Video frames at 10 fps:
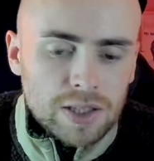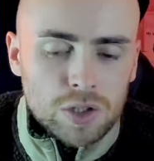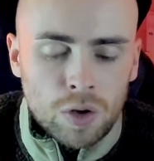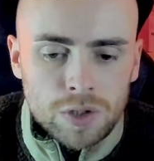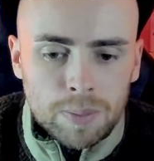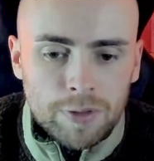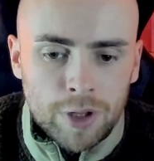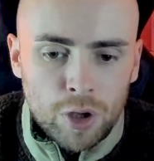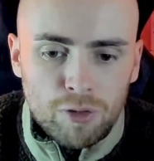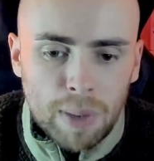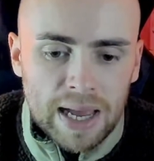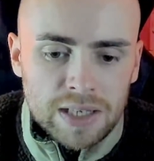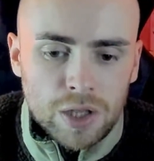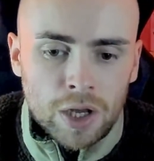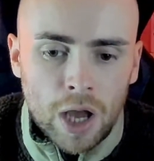on some of the youth players
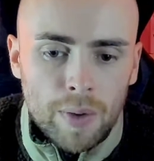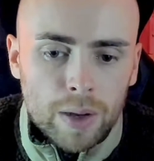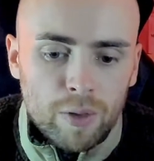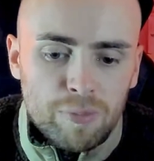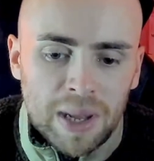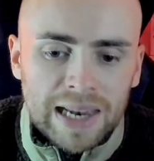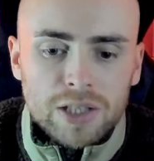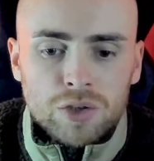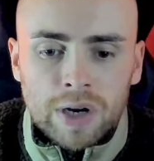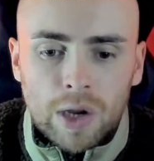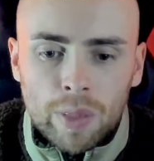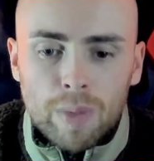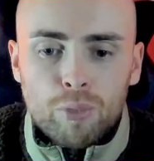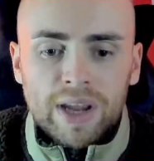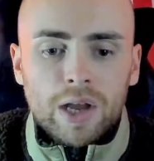that are going, with Pelistri on the
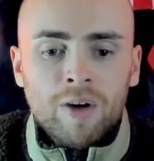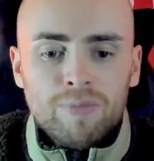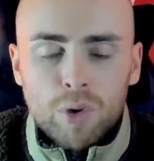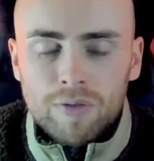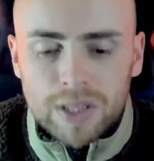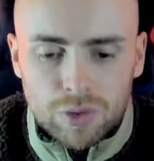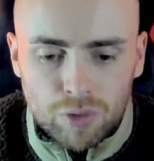brink of moving to